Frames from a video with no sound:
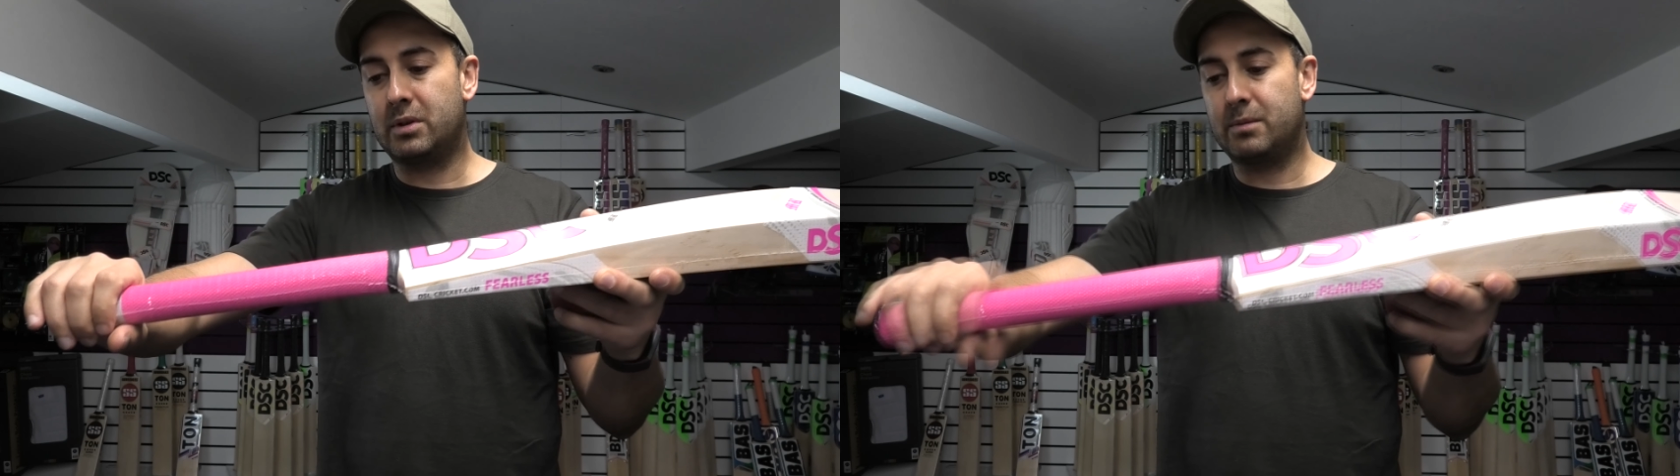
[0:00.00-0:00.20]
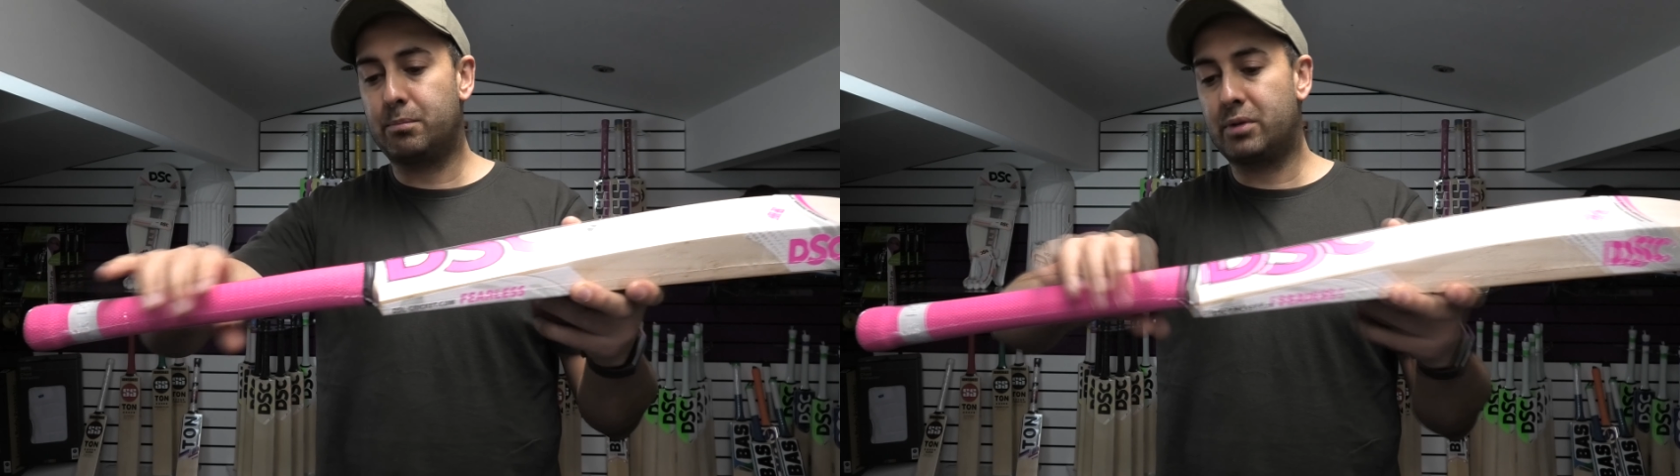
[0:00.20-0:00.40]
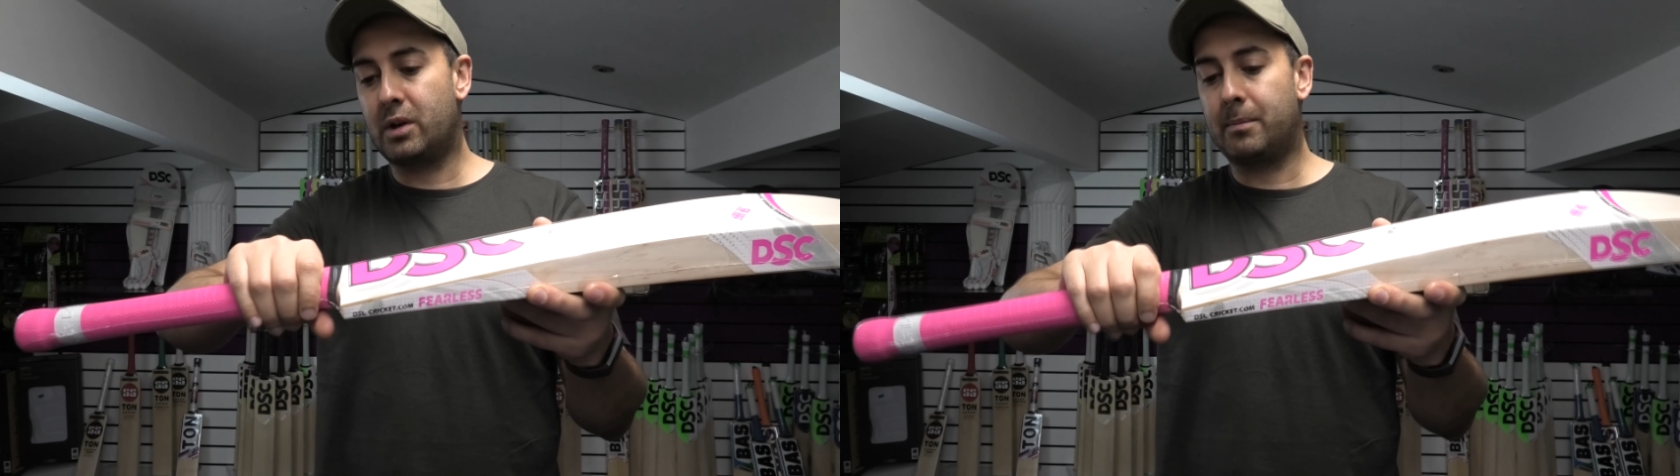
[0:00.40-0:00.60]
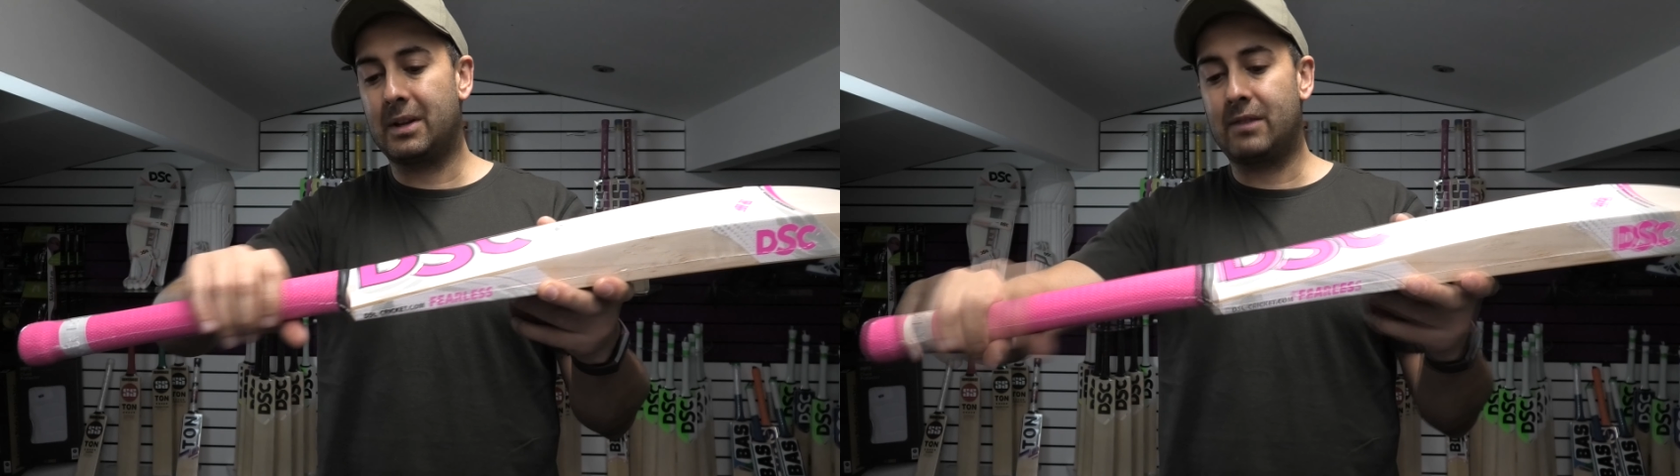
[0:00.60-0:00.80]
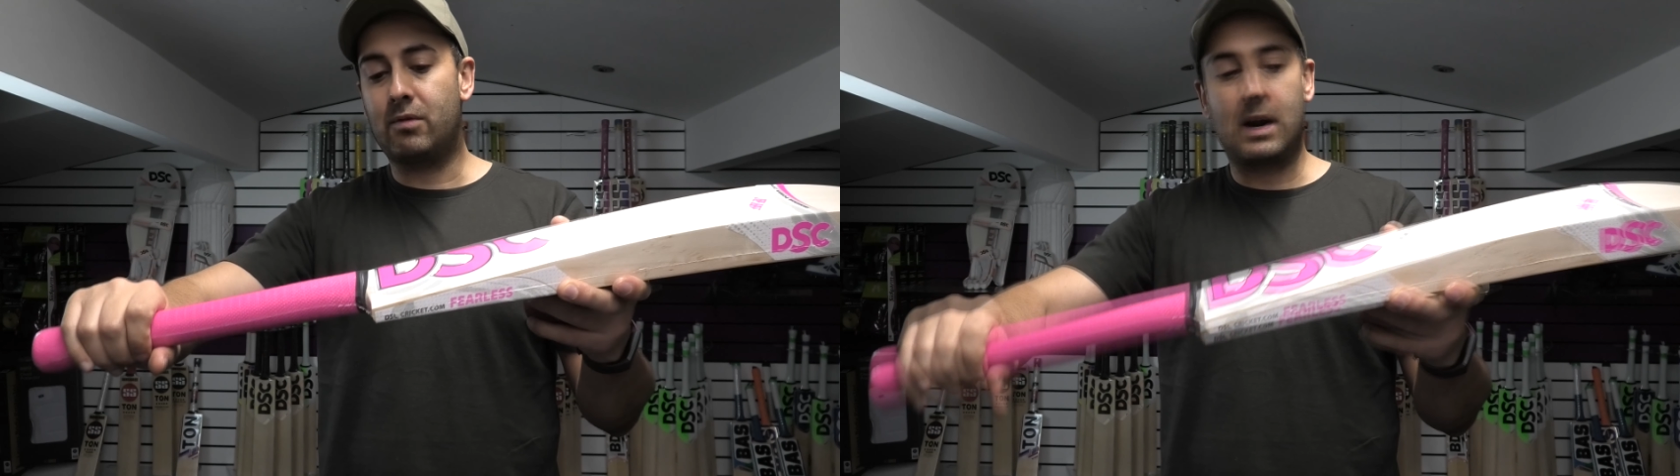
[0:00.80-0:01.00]
but
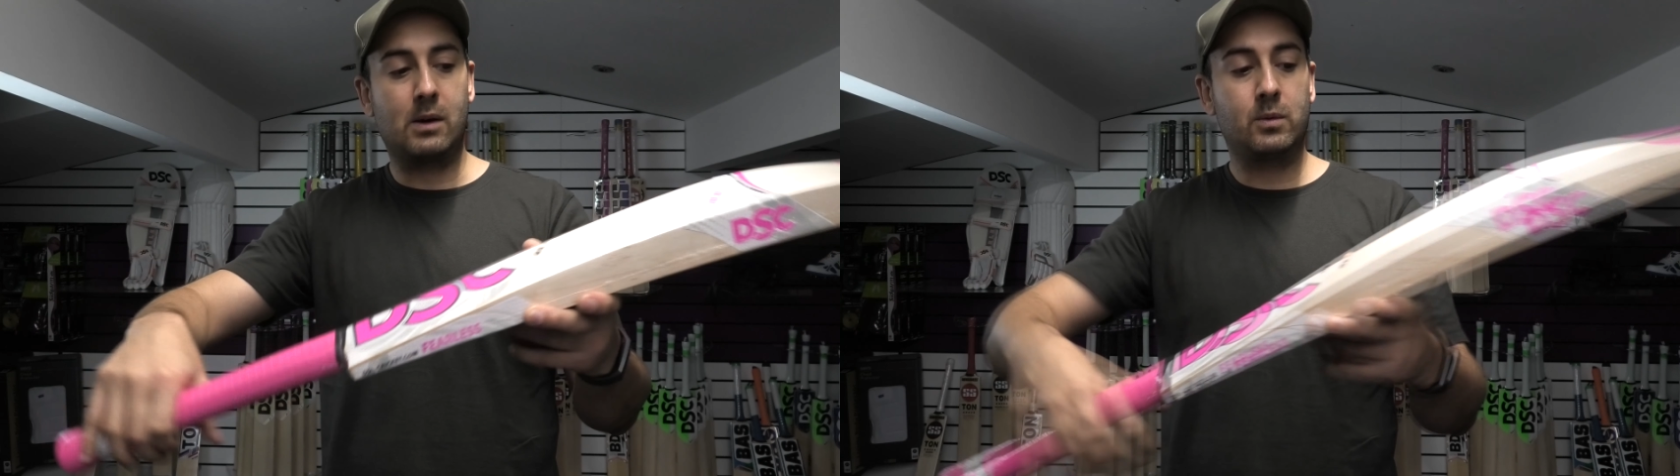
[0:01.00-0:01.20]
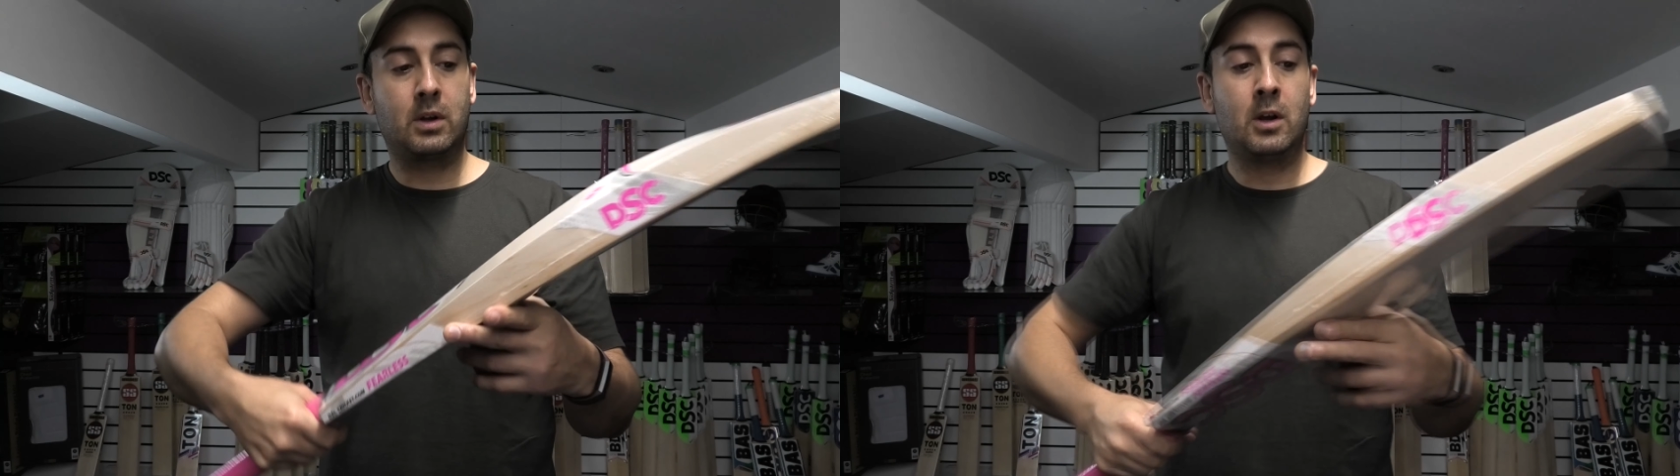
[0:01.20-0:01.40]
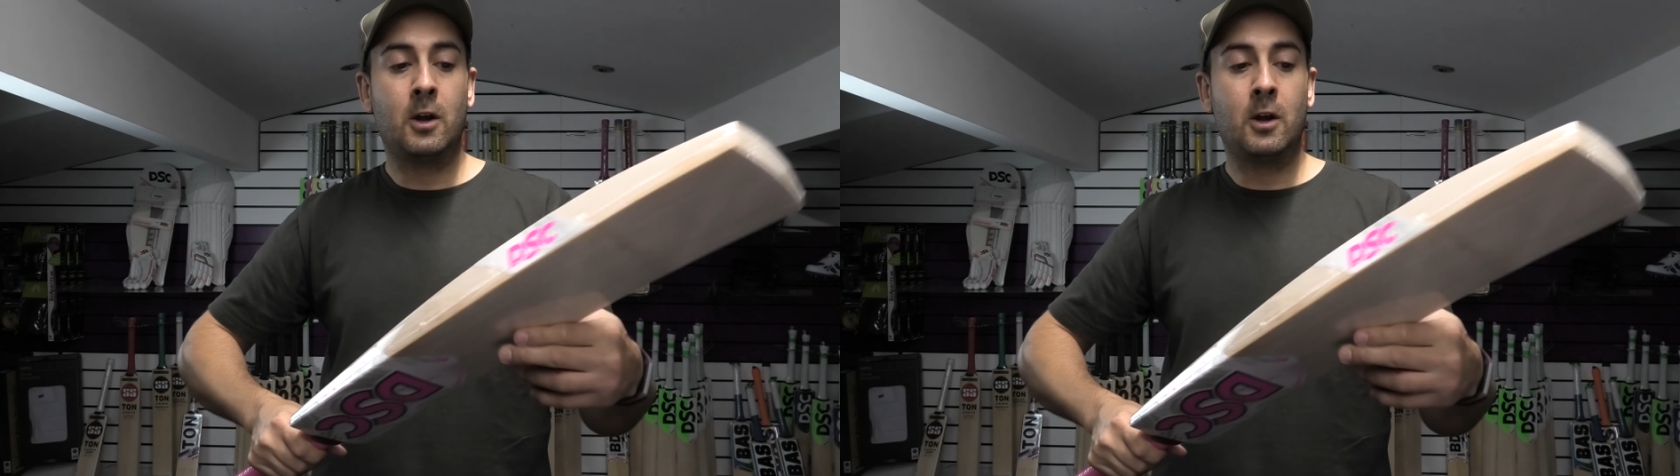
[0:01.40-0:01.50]
predominantly round